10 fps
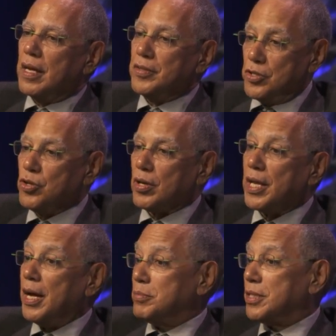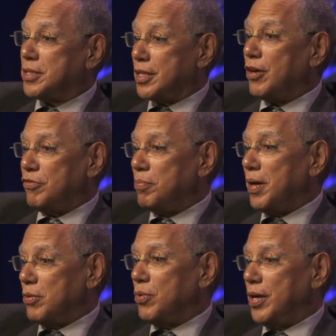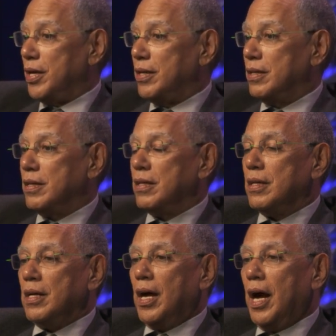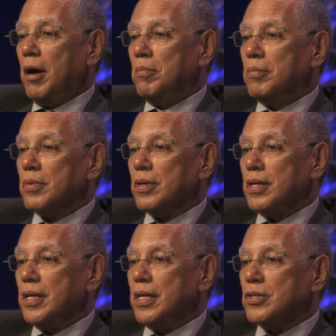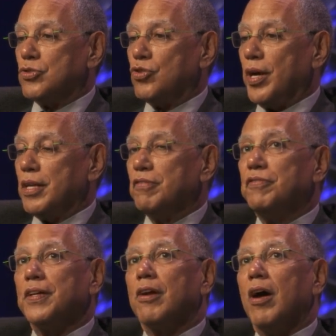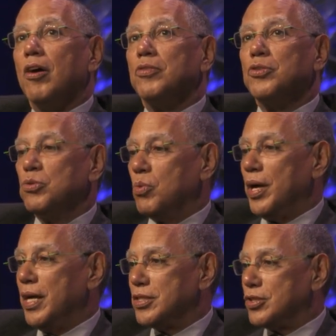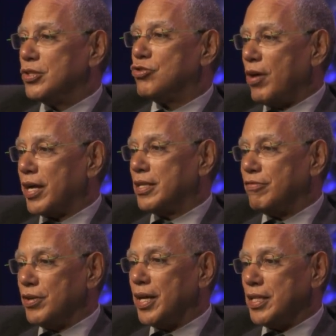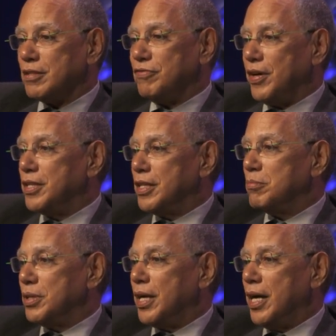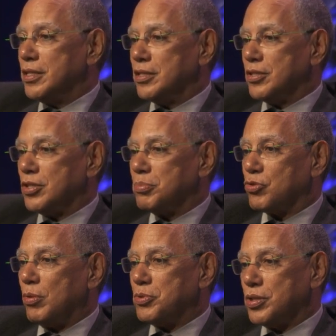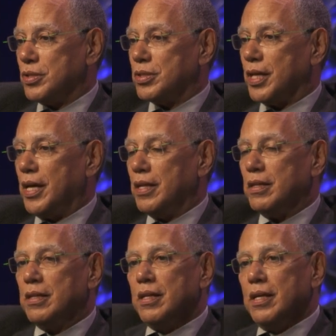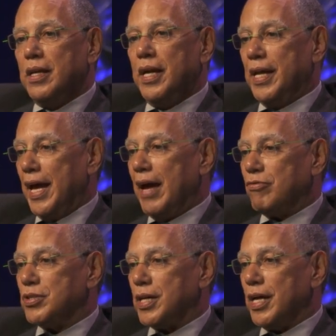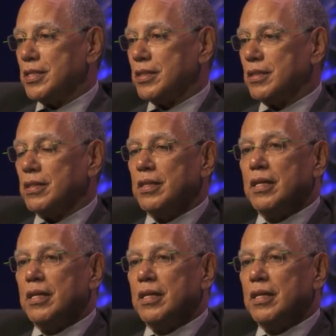The New York Times itself, by the way, um, is trying to figure out new ways to attract different kinds of funding beyond the subscriptions and, and advertising.